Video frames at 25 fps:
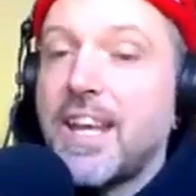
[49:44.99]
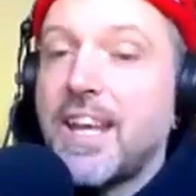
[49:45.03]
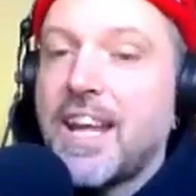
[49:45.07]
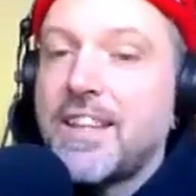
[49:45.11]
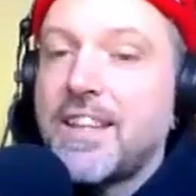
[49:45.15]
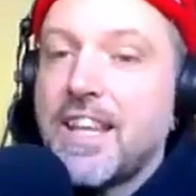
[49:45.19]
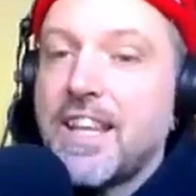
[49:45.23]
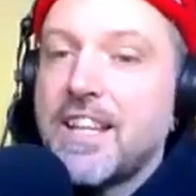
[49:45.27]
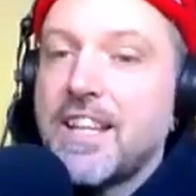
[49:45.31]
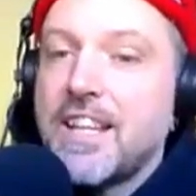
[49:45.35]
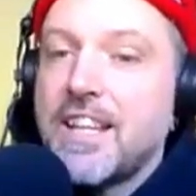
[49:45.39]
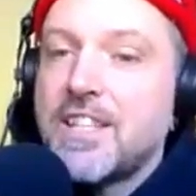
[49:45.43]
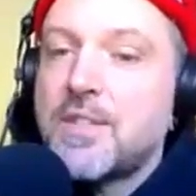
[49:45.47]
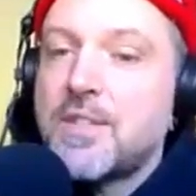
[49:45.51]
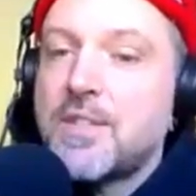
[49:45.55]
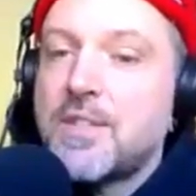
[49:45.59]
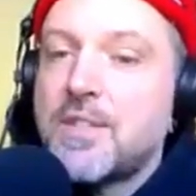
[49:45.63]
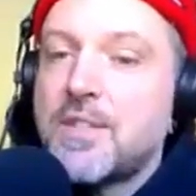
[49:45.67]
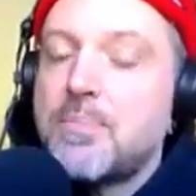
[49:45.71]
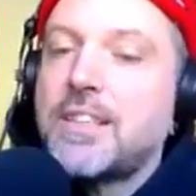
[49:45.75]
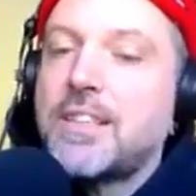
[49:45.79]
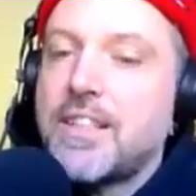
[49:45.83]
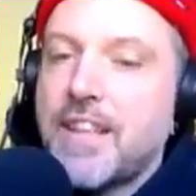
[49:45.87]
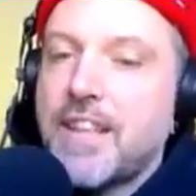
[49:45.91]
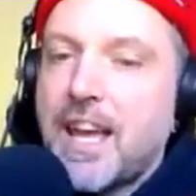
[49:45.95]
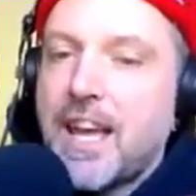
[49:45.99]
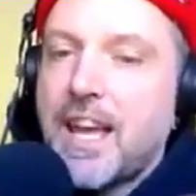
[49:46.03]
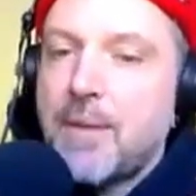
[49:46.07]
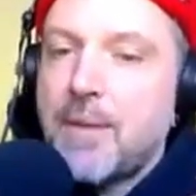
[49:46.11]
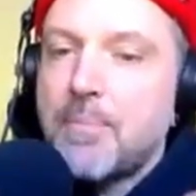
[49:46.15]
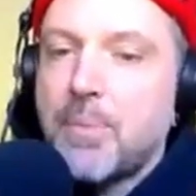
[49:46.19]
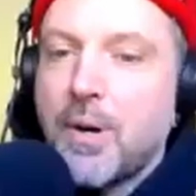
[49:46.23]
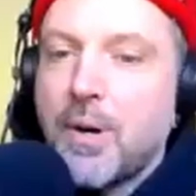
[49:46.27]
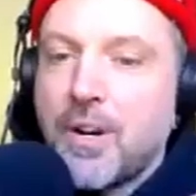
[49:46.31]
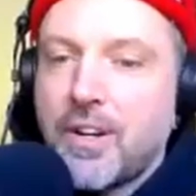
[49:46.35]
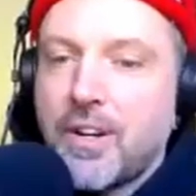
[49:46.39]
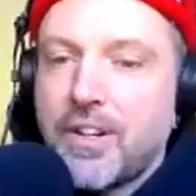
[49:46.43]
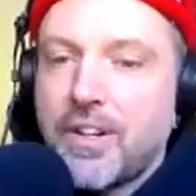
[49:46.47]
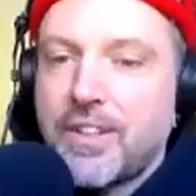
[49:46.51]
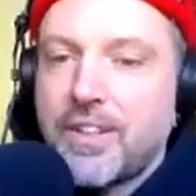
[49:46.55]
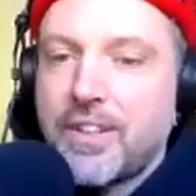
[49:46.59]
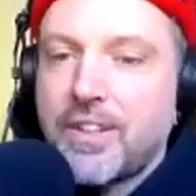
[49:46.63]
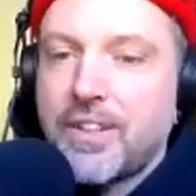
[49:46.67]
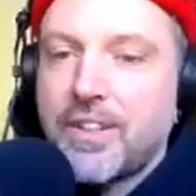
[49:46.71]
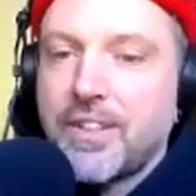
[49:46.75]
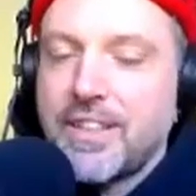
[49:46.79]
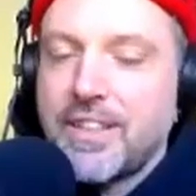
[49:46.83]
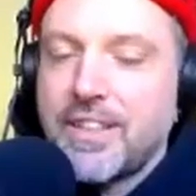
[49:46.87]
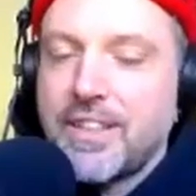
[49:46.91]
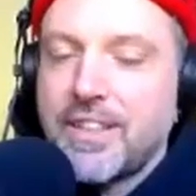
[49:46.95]
and they speak to that part
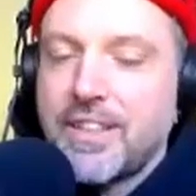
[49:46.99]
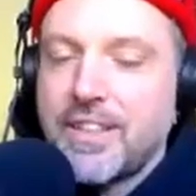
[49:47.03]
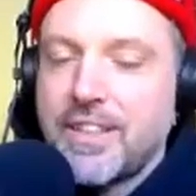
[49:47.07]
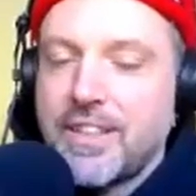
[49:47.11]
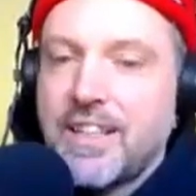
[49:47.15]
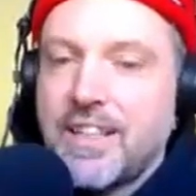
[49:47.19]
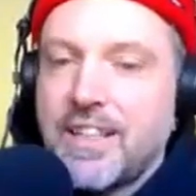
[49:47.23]
in